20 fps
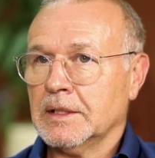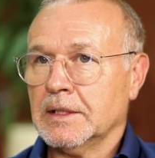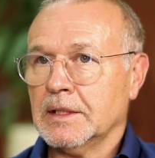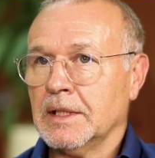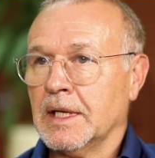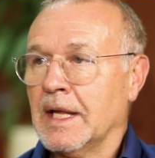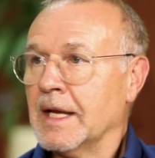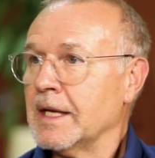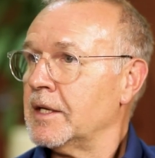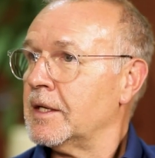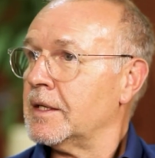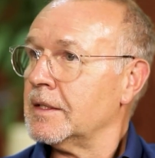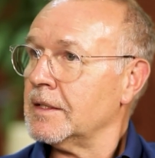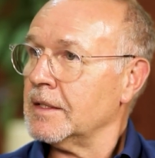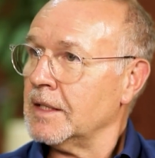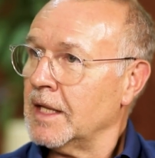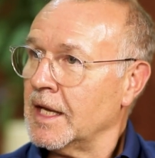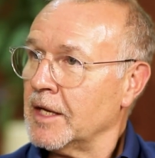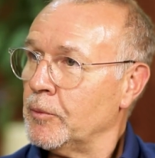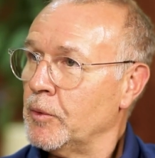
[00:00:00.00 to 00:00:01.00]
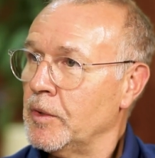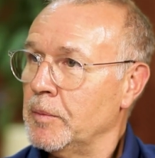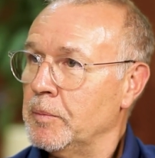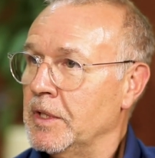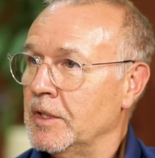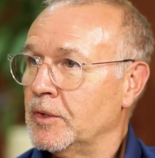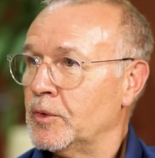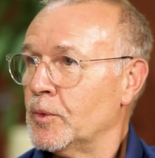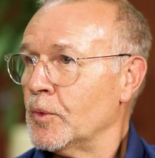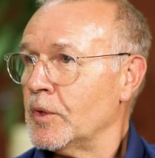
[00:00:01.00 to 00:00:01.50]
like we've
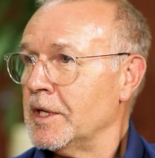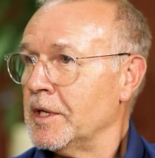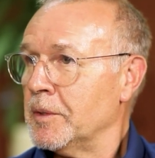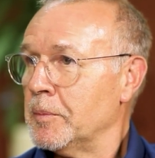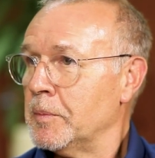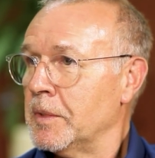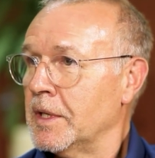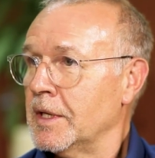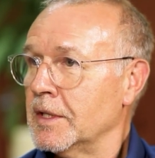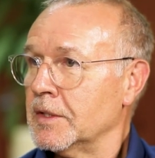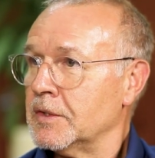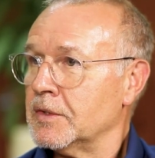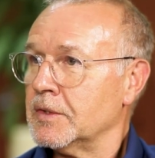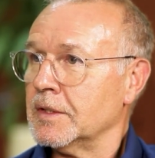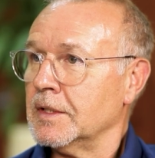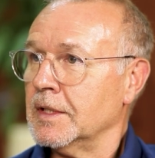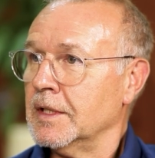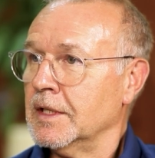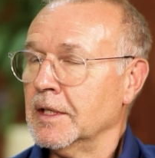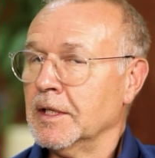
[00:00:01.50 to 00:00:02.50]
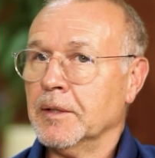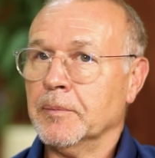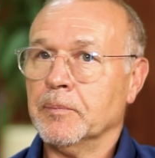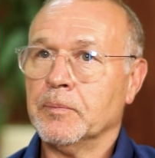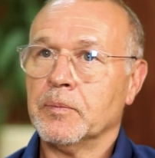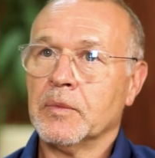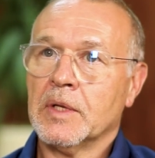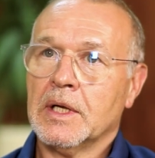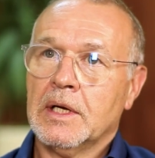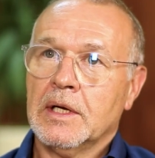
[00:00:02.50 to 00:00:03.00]
been talking about,
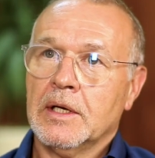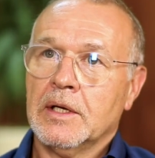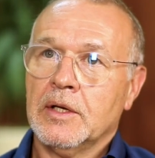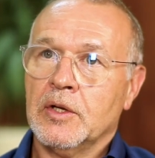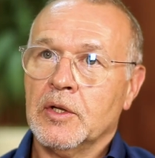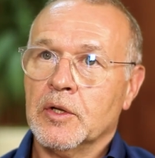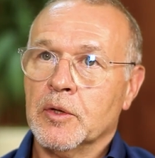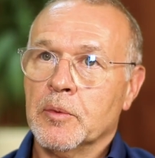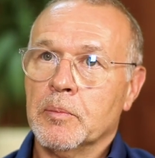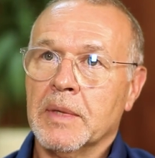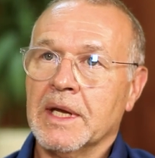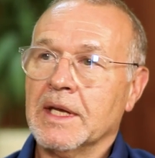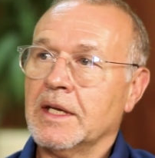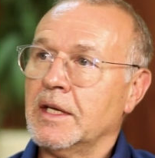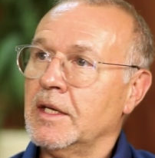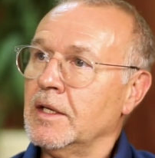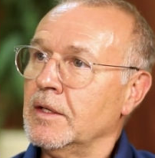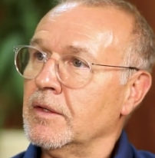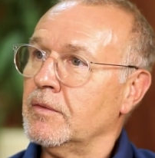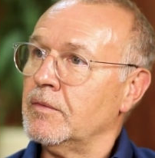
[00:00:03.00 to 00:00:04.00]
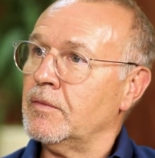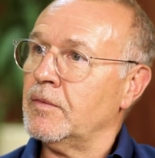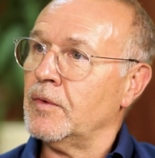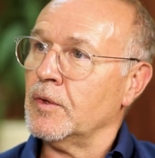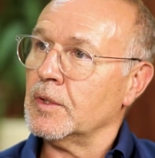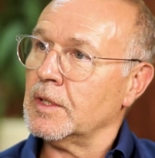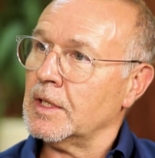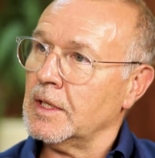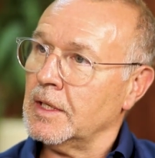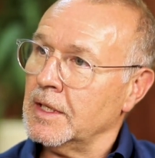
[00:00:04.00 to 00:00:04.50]
you know, making
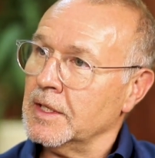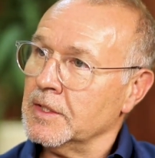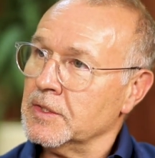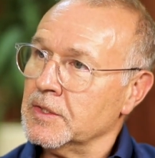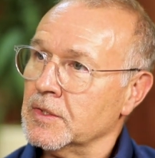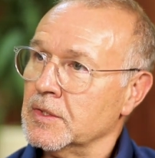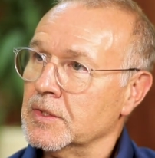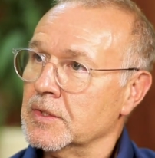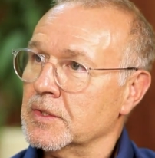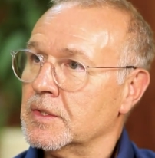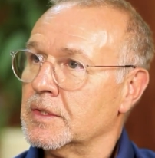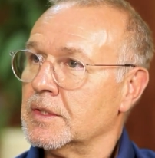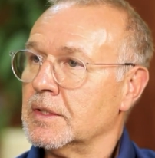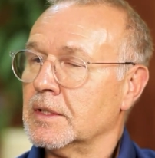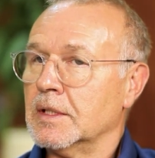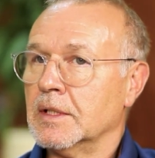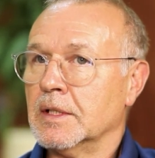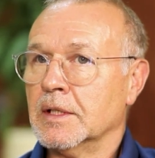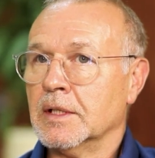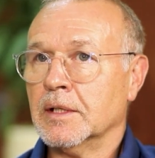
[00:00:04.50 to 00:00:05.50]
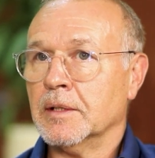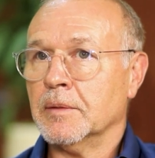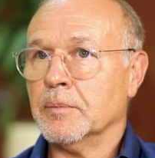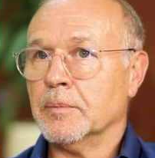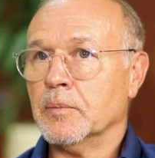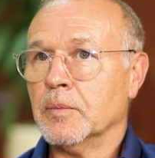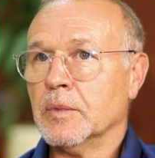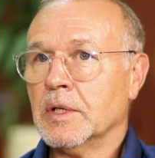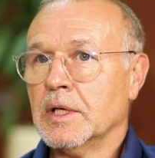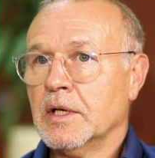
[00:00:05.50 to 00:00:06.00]
fertilizers,
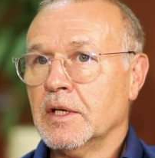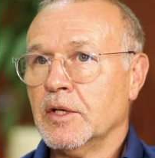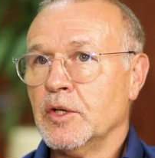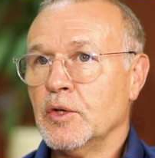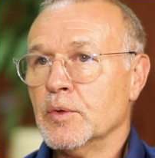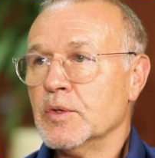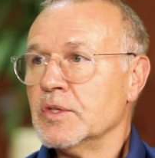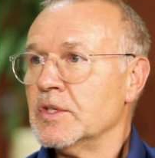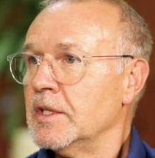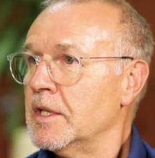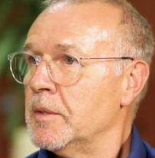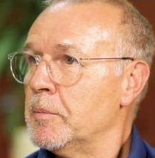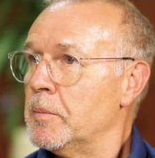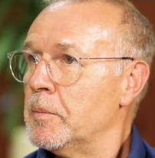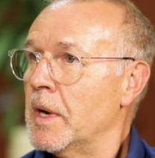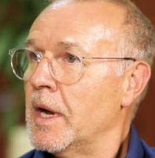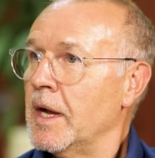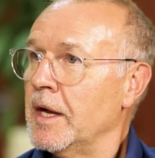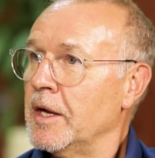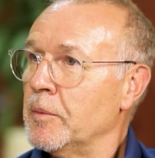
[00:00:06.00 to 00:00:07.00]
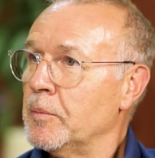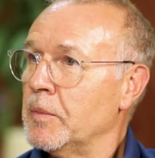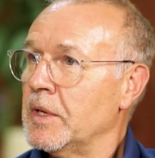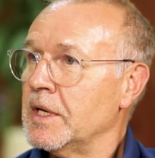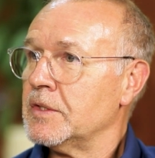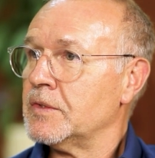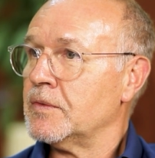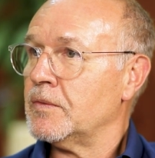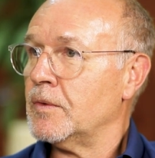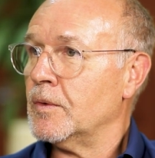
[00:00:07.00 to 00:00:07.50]
using the
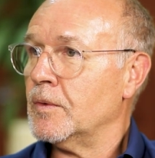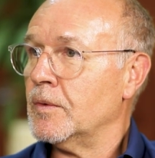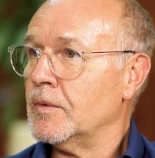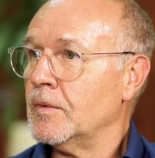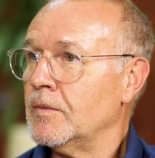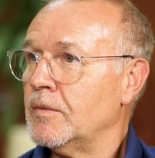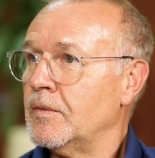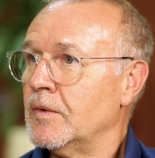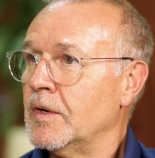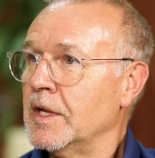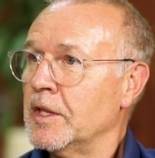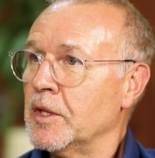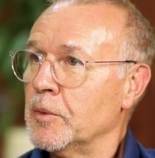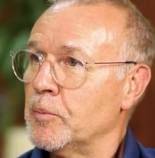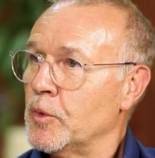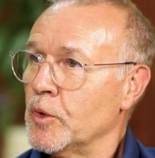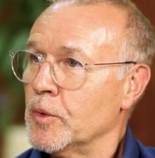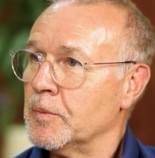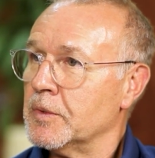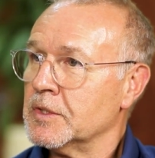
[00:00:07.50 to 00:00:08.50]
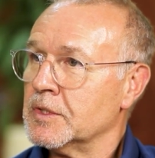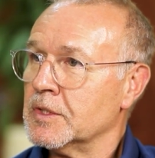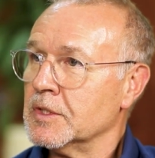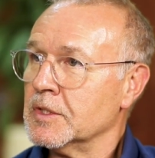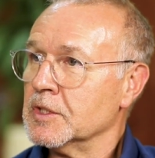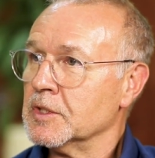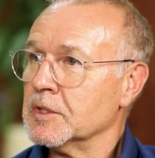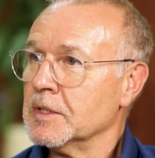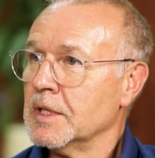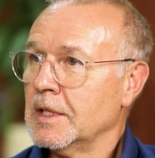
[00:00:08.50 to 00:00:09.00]
biomass for other
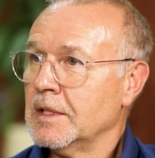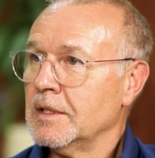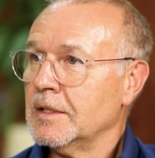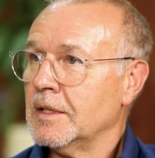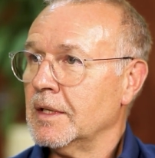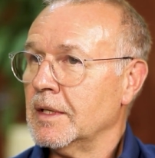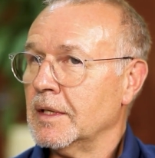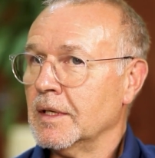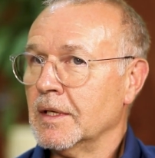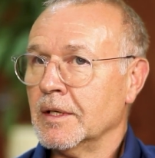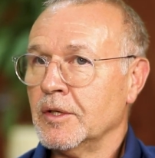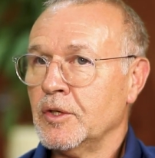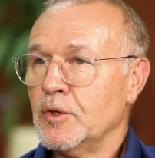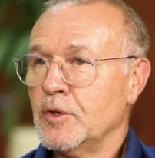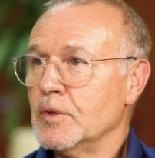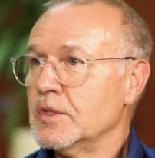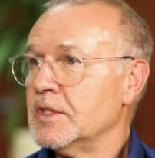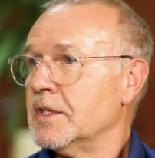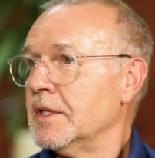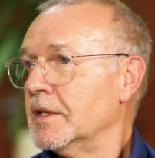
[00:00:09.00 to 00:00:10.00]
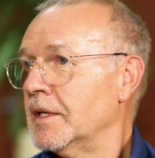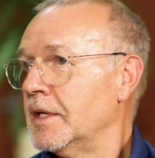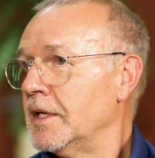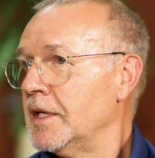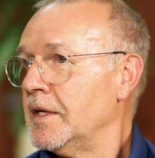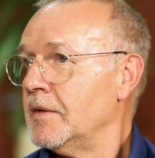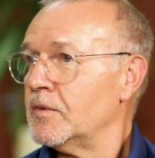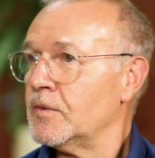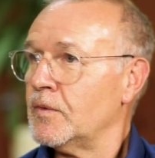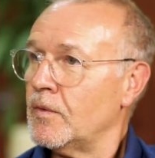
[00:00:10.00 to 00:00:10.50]
purposes, using the
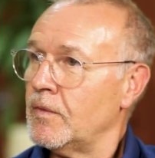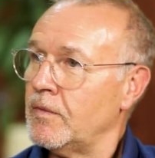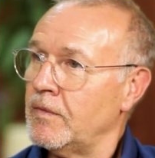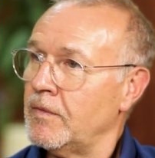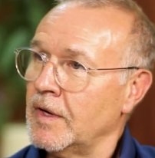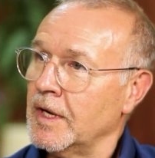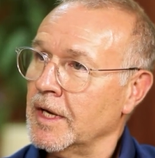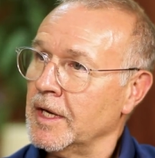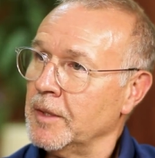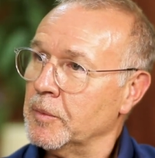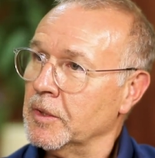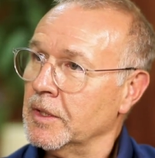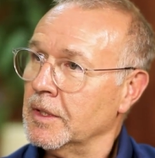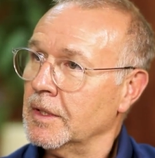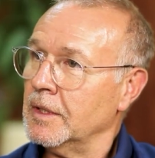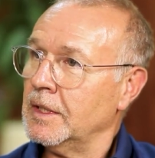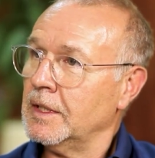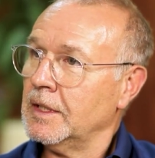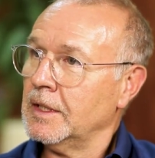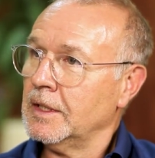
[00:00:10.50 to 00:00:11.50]
leaves for fiber.